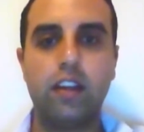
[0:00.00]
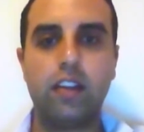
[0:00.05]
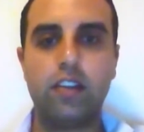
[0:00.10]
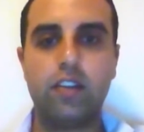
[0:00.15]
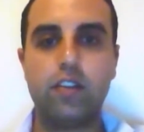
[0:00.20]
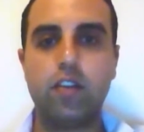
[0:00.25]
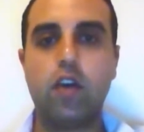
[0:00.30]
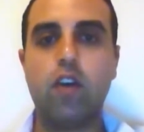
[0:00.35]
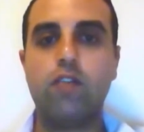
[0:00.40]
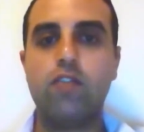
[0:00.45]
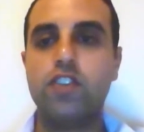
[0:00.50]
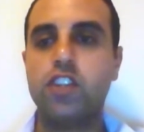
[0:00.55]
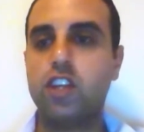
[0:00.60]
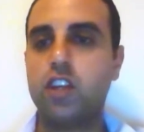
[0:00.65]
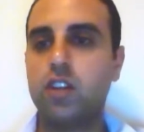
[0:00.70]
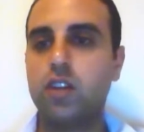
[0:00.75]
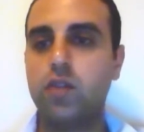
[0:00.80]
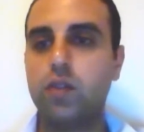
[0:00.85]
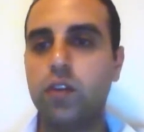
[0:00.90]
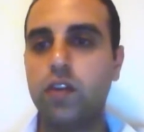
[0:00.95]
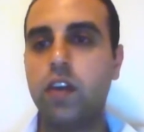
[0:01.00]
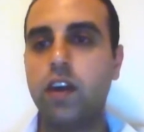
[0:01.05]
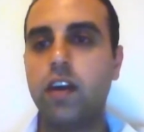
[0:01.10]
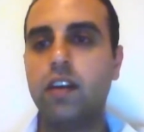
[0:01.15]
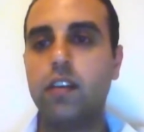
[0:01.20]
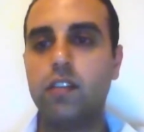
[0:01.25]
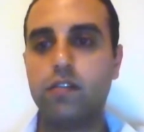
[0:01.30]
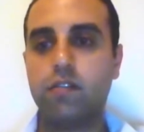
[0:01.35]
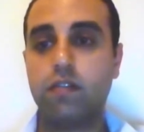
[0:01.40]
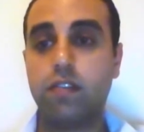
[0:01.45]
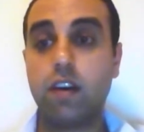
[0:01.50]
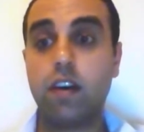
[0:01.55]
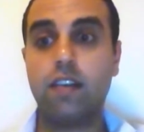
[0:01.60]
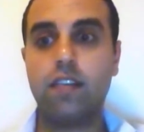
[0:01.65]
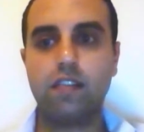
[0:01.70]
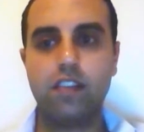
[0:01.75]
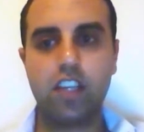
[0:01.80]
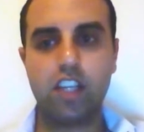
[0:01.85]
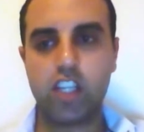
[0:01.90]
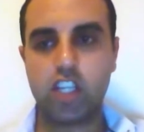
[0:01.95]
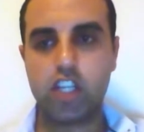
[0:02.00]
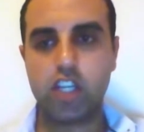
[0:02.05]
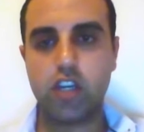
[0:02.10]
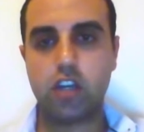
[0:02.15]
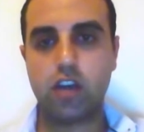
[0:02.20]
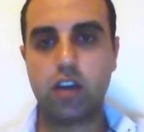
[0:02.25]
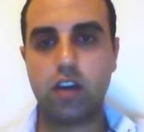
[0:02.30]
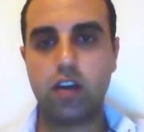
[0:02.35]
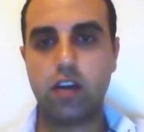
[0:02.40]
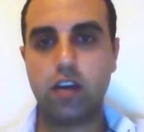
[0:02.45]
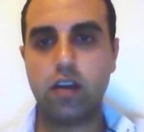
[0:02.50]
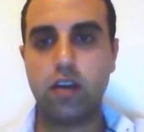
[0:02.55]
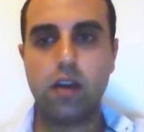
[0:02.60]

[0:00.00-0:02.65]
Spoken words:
deaths of children under 5 each year.